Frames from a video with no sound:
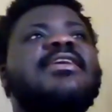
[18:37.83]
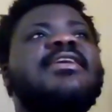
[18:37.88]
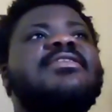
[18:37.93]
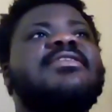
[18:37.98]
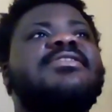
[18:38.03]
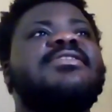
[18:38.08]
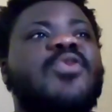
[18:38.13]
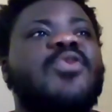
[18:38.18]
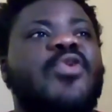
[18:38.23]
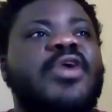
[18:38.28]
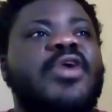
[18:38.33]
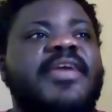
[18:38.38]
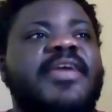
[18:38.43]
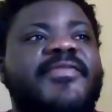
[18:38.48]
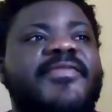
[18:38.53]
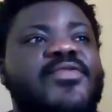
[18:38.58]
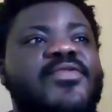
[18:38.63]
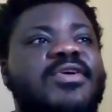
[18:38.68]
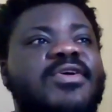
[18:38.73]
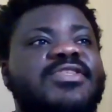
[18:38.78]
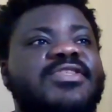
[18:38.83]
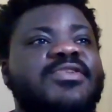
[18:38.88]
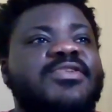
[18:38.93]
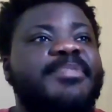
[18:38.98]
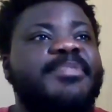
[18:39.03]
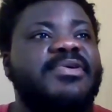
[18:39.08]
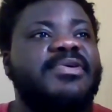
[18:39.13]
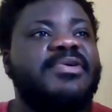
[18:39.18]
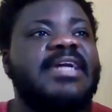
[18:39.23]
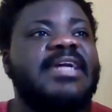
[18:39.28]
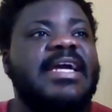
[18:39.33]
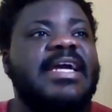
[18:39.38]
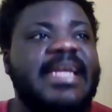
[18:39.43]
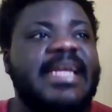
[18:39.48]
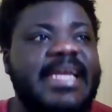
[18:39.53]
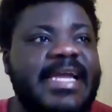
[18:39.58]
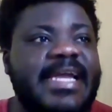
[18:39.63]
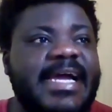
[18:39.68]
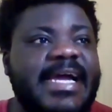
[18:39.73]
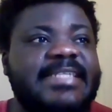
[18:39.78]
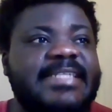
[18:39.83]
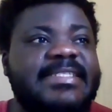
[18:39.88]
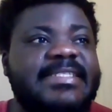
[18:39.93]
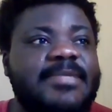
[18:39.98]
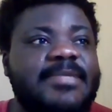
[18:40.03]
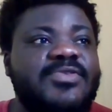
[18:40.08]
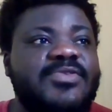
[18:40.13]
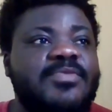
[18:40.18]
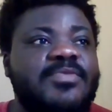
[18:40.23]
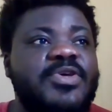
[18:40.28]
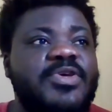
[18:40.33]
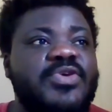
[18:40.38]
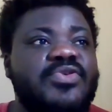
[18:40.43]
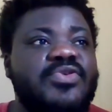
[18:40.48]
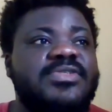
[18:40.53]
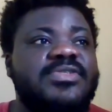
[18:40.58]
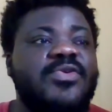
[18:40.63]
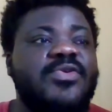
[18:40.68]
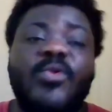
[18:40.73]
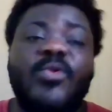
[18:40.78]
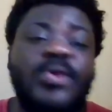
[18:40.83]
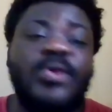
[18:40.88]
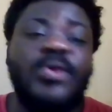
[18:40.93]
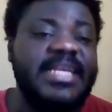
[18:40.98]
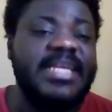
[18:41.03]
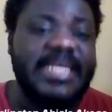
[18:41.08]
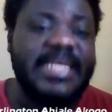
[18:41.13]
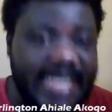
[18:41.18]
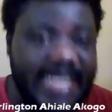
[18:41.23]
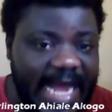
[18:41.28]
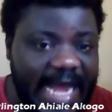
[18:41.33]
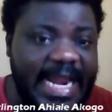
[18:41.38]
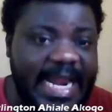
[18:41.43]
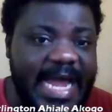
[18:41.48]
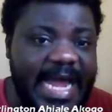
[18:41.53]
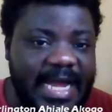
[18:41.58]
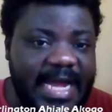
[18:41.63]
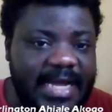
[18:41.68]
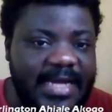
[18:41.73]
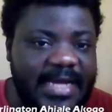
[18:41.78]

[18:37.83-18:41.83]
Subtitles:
So if you want to build an AI system to be used only in Ghana,